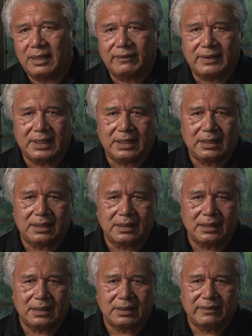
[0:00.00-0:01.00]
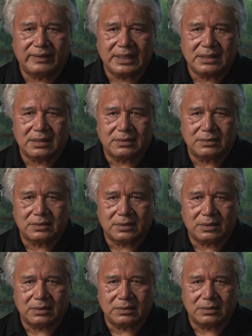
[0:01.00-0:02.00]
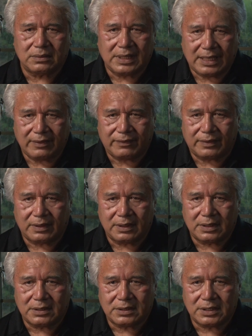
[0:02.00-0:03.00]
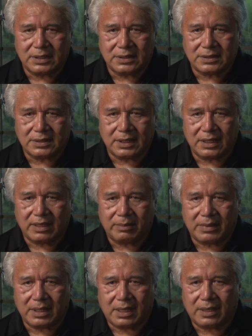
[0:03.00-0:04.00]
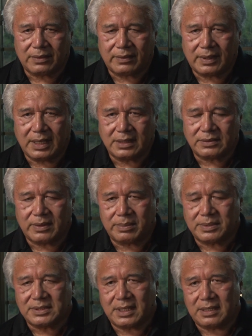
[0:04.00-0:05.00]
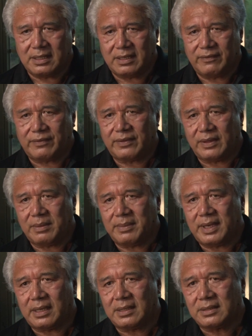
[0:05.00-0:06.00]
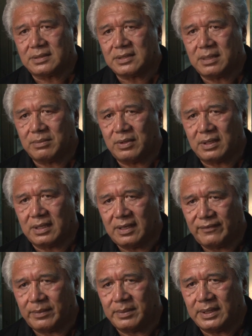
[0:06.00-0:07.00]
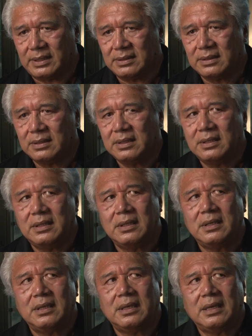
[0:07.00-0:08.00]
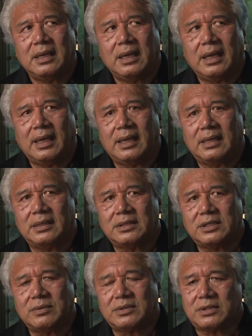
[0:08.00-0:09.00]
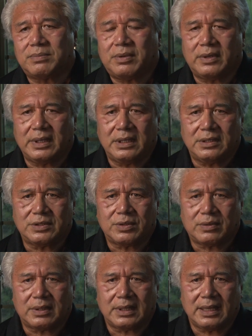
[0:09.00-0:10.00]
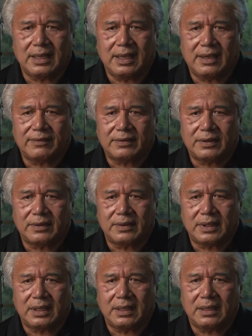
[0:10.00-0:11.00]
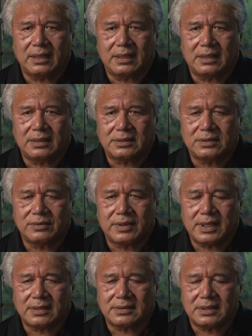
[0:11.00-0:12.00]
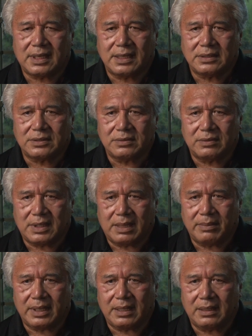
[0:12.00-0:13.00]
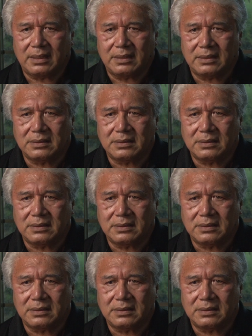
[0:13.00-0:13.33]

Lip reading: Evelyn Vaitotolu Langford. She's the government authorized representative for the American Samoa government. And she was appointed shortly after the 2009 tsunami